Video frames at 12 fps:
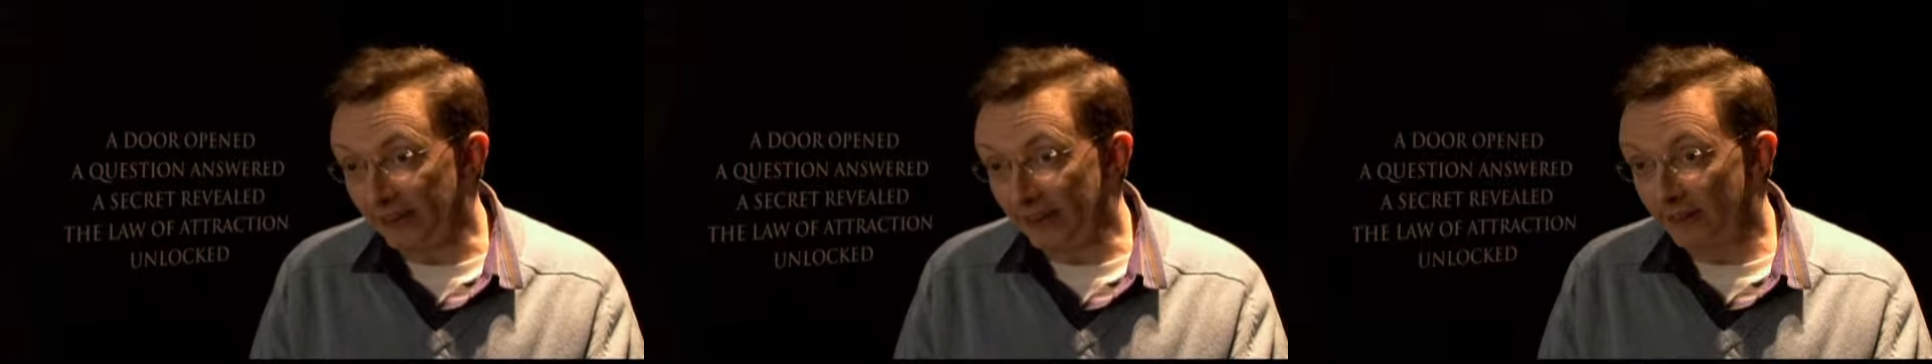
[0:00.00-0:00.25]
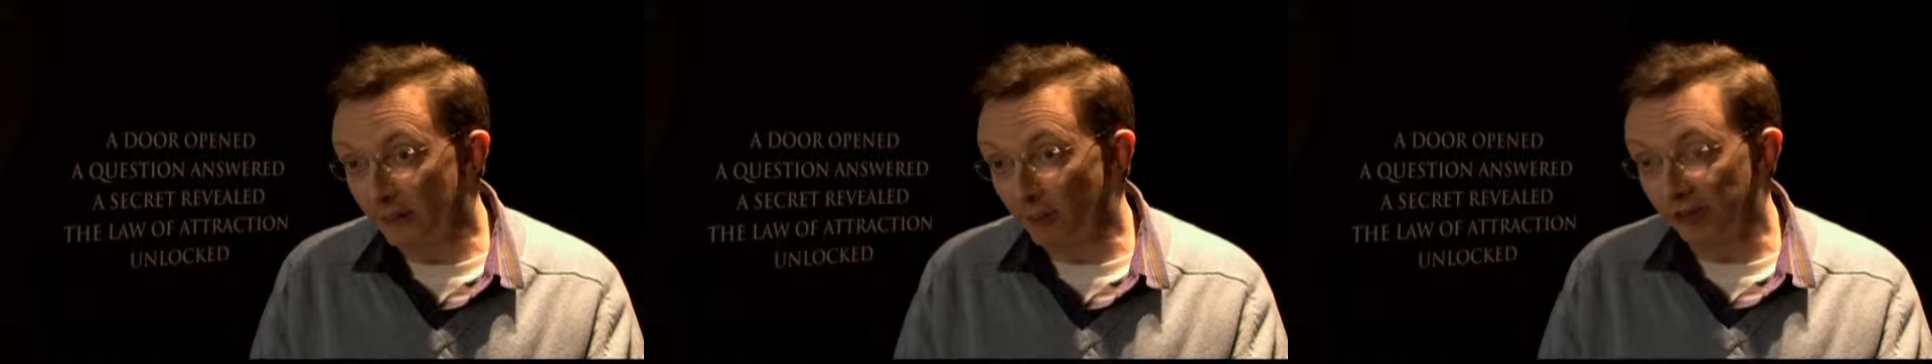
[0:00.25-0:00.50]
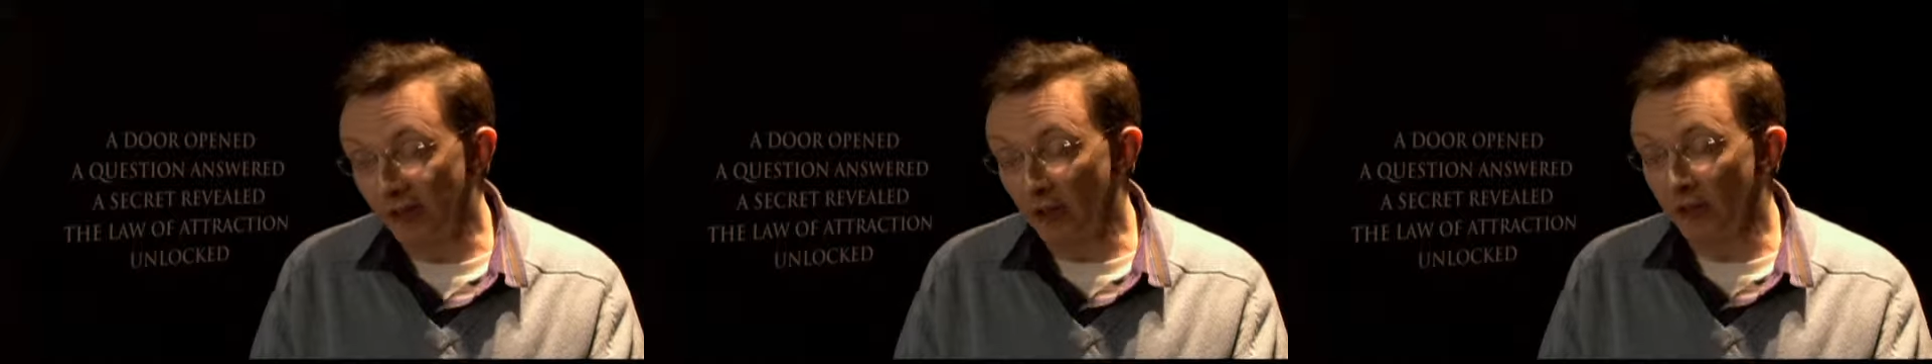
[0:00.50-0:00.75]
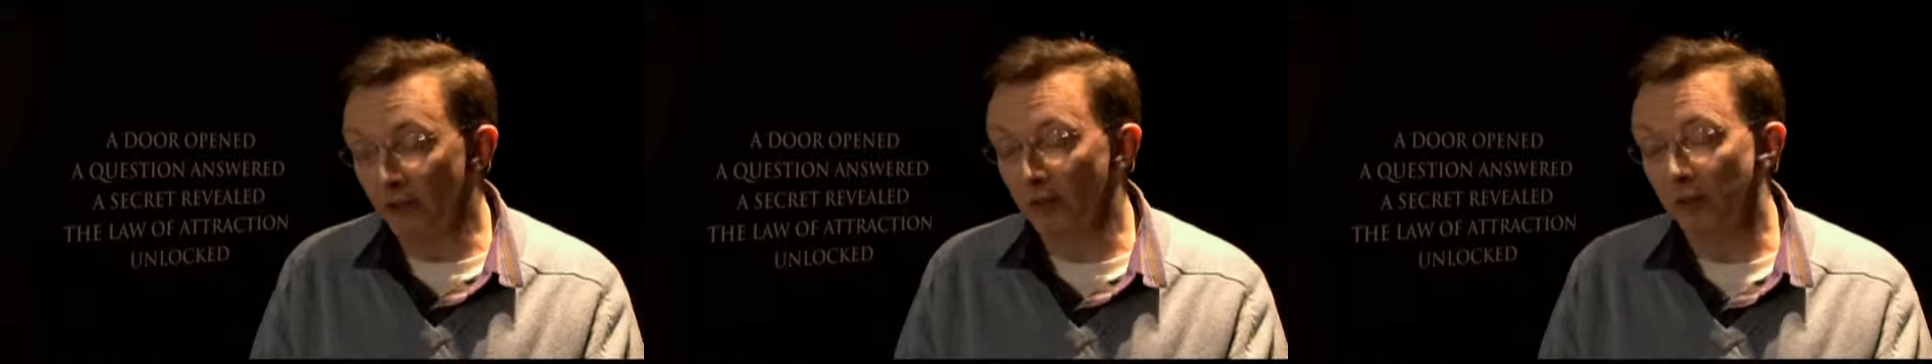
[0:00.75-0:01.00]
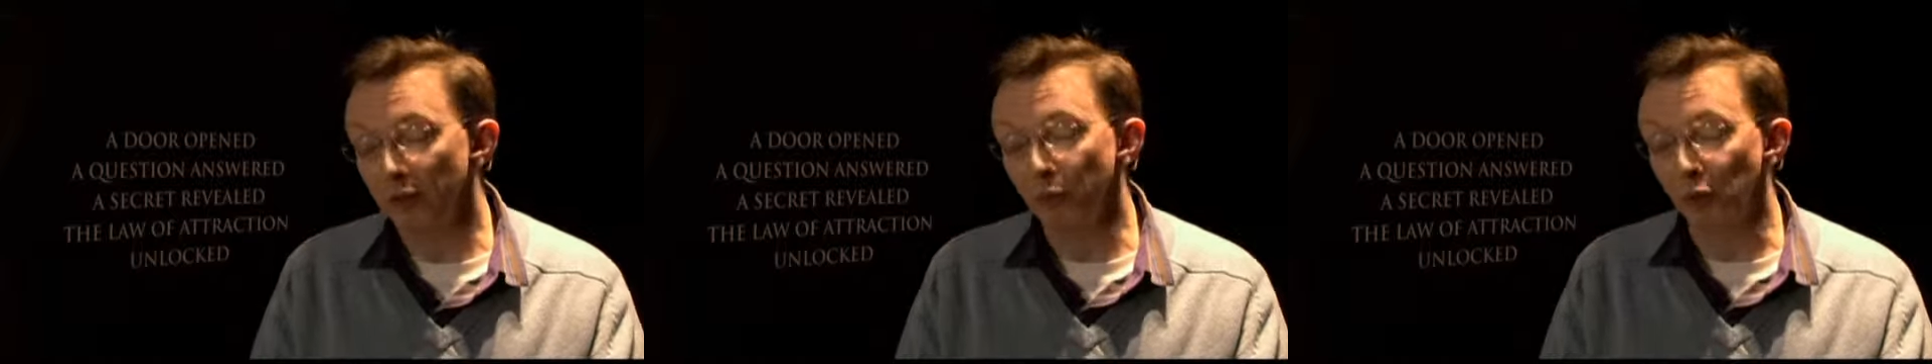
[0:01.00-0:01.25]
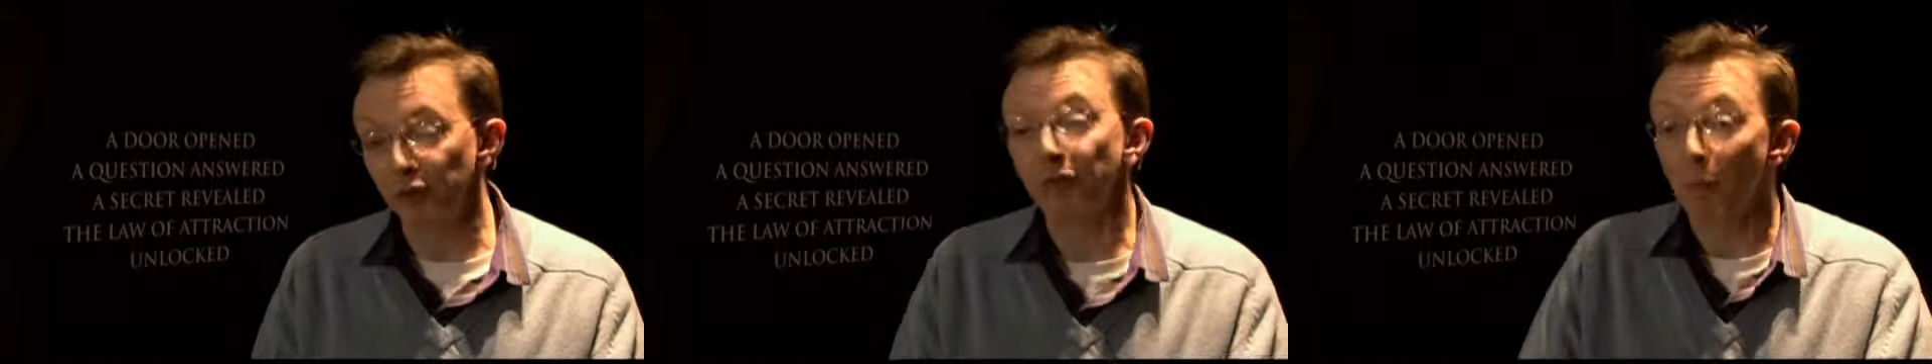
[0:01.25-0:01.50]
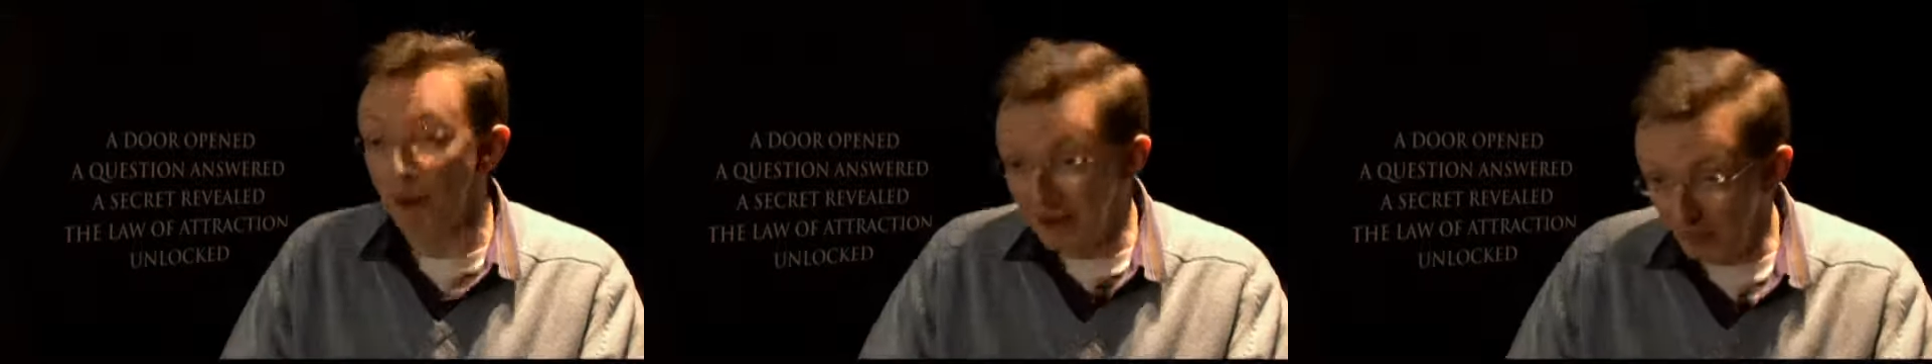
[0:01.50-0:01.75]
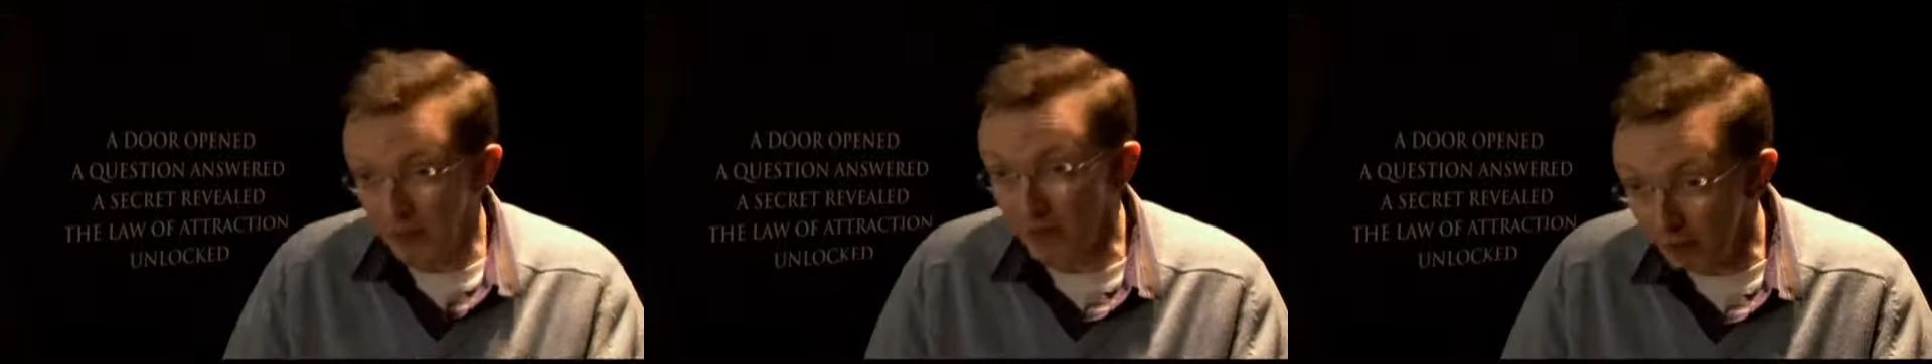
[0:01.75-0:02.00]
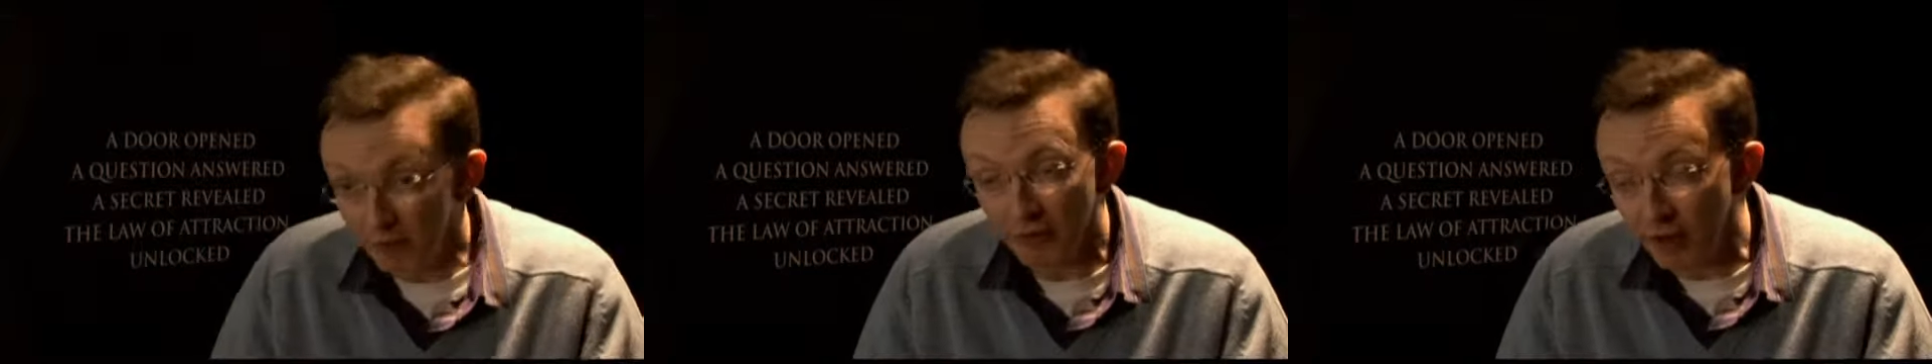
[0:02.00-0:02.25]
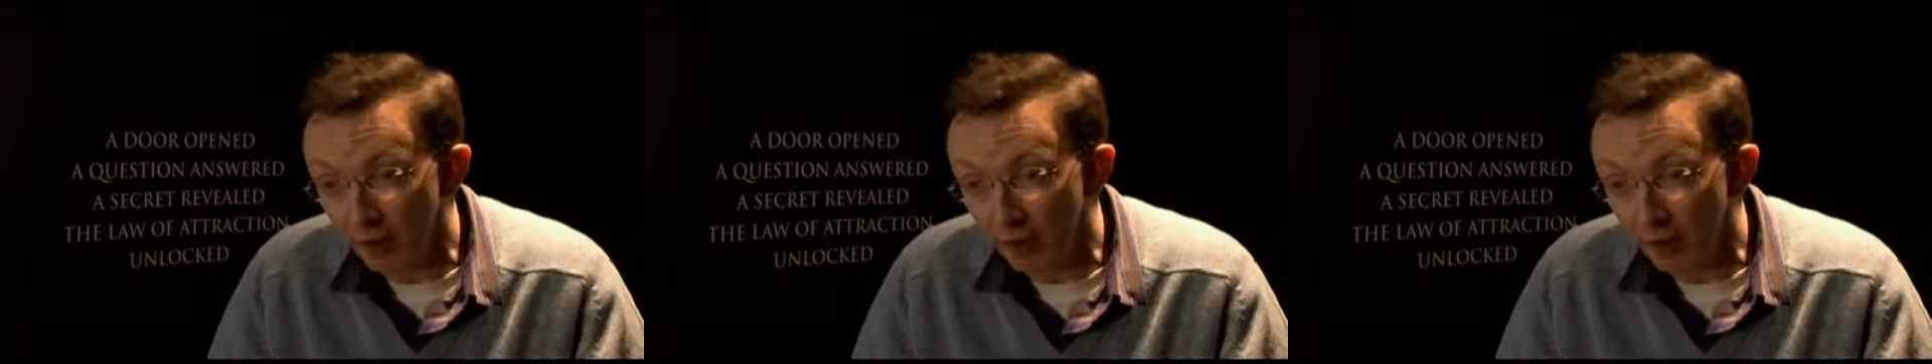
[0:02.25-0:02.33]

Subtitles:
90% of it was for my benefit.